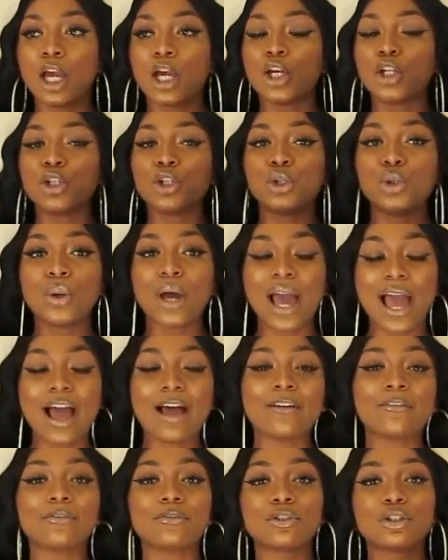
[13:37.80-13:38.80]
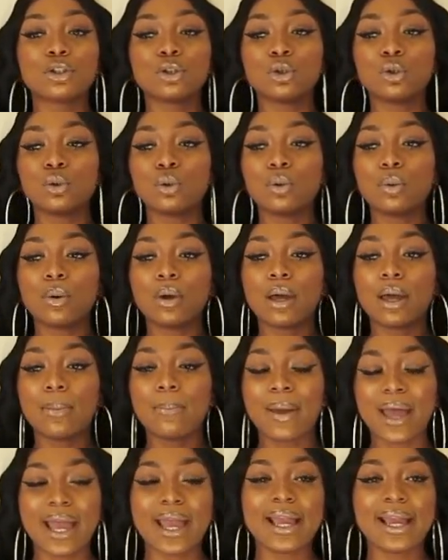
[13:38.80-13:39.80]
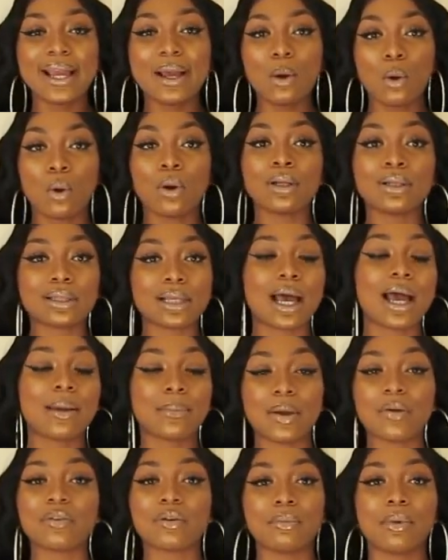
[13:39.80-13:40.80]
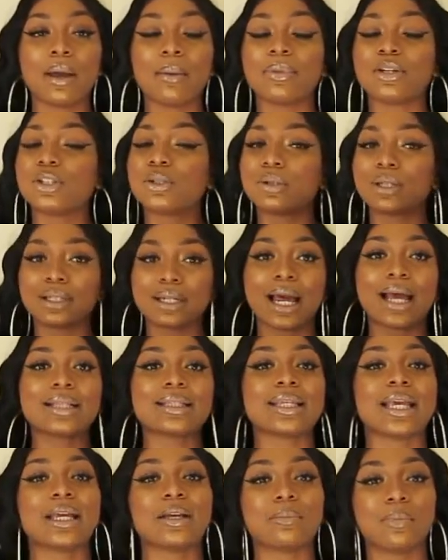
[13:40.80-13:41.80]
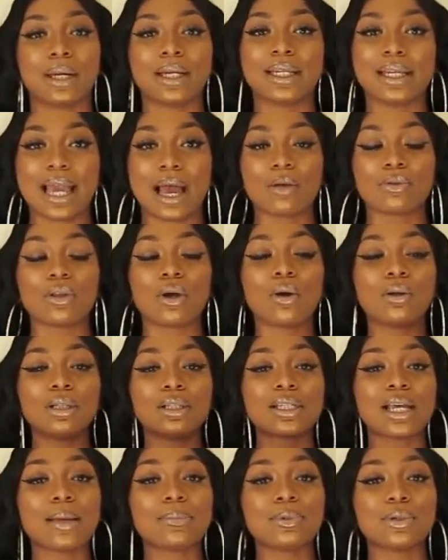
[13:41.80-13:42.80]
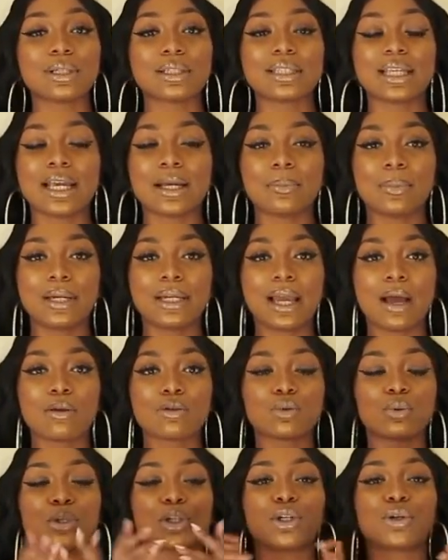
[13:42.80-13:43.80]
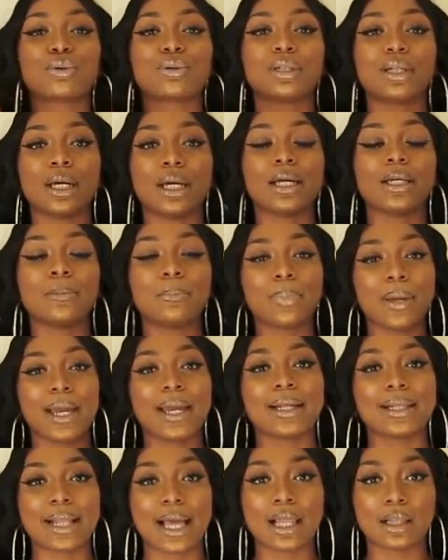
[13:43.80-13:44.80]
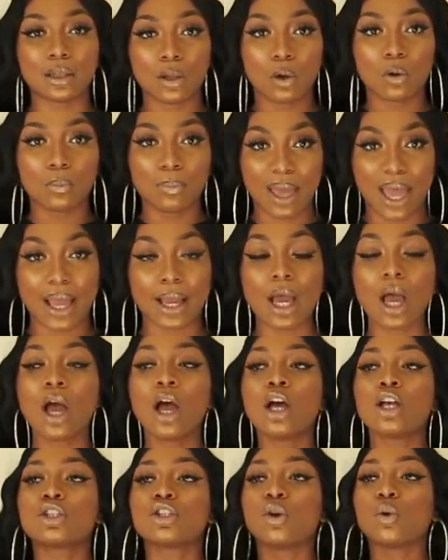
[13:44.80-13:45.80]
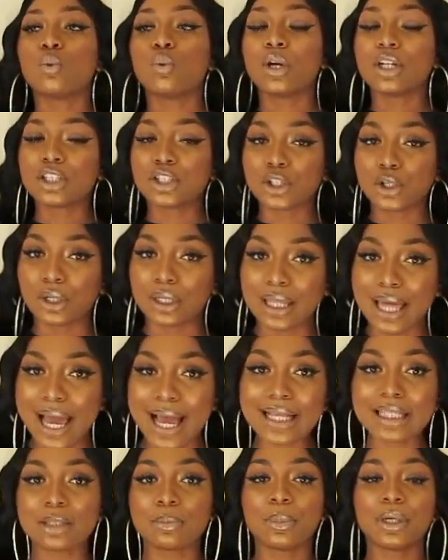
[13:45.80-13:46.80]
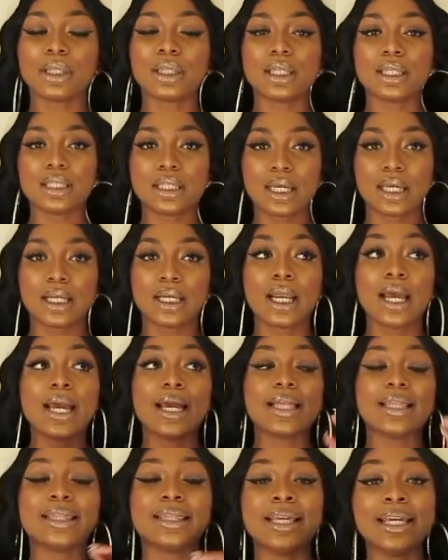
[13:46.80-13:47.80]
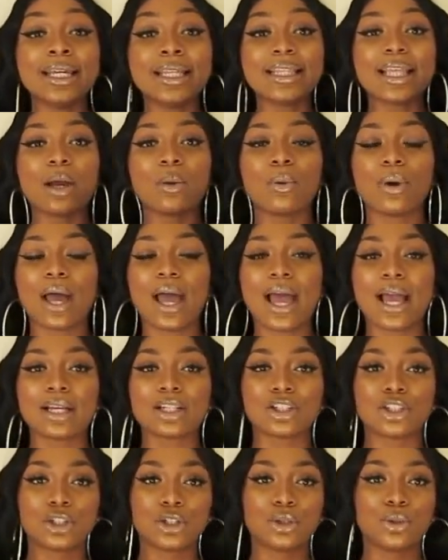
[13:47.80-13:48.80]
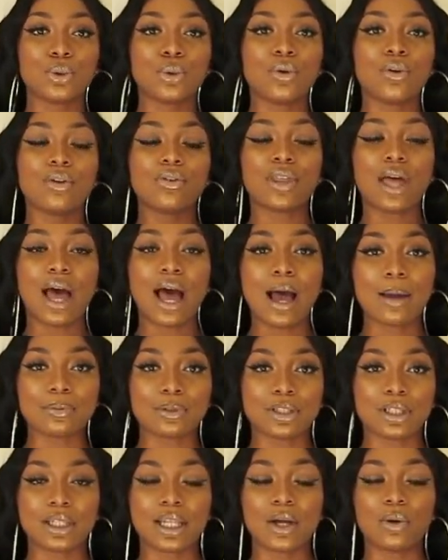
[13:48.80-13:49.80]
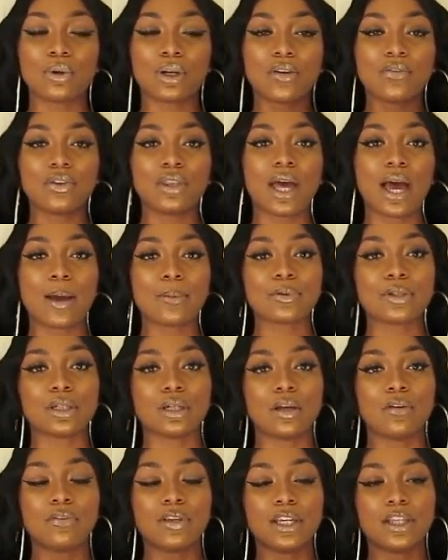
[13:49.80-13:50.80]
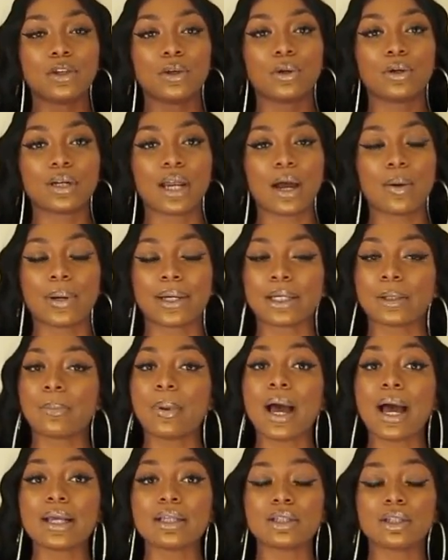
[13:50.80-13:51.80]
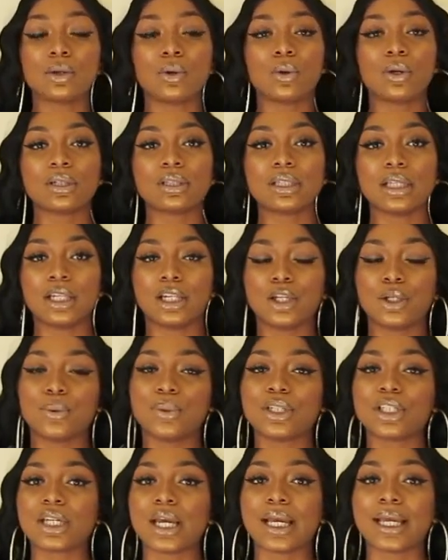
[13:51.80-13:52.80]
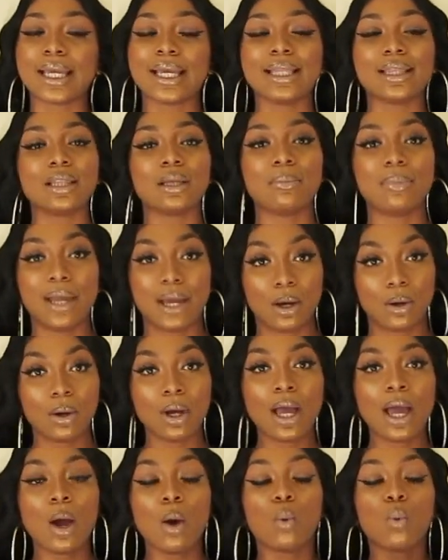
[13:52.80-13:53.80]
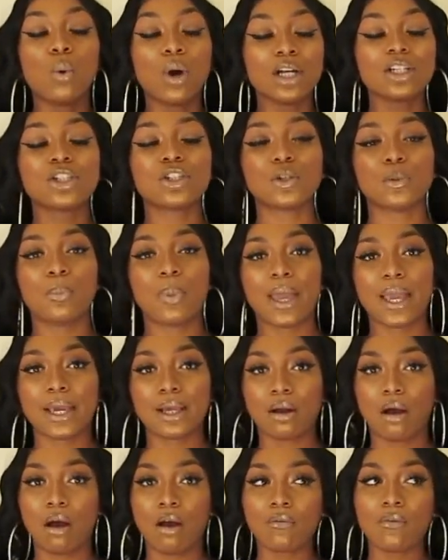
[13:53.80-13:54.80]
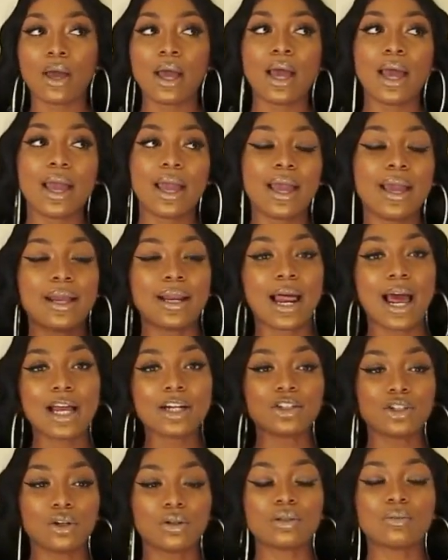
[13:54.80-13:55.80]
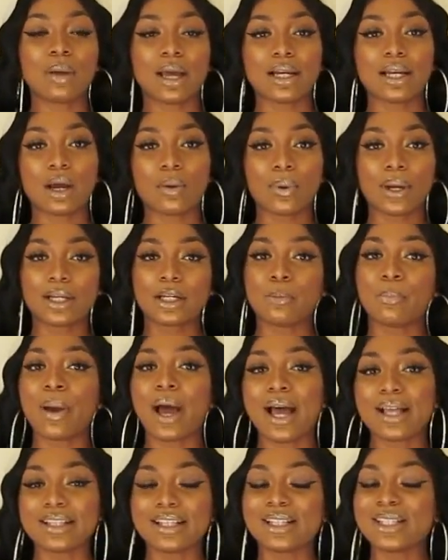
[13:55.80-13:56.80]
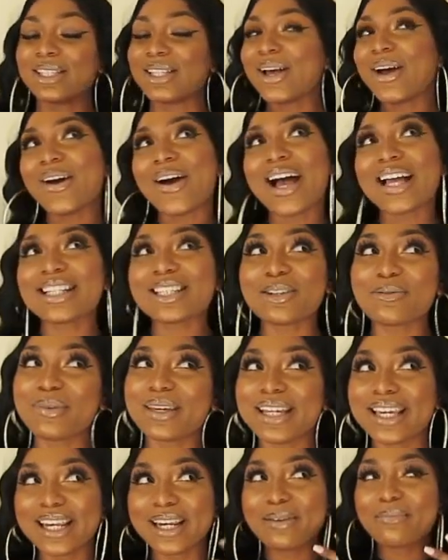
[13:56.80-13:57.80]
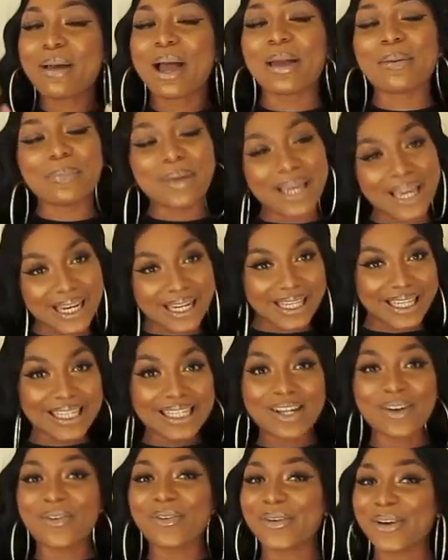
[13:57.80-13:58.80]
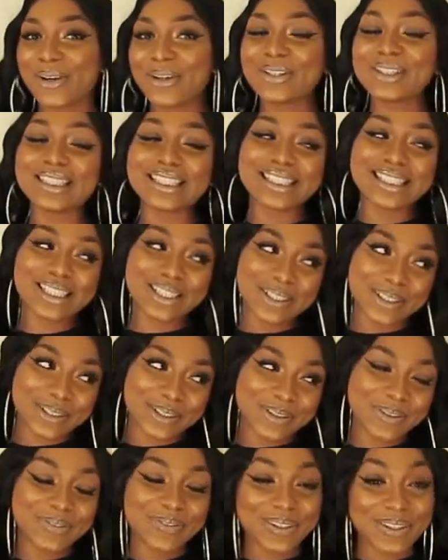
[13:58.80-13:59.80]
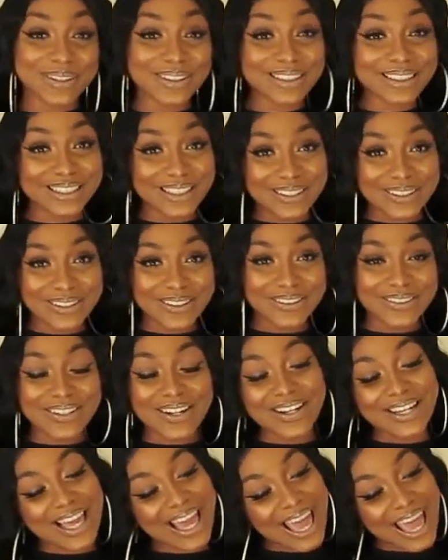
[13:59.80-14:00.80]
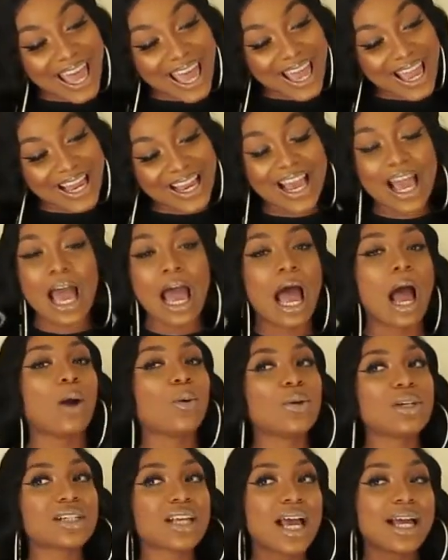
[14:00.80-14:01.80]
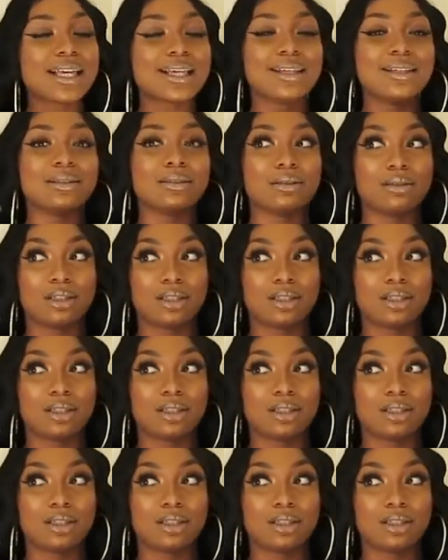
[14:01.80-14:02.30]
You have to pay on time every month, but you cannot take money out. The only time you can take money out is when you're done paying that loan back. So once your last month is in, then they will ask you the option, they'll give you the option of either direct deposit or sending you a check in the mail once you pay it off. And I chose my direct deposit, so I should be getting my money real soon, okay? I wish I could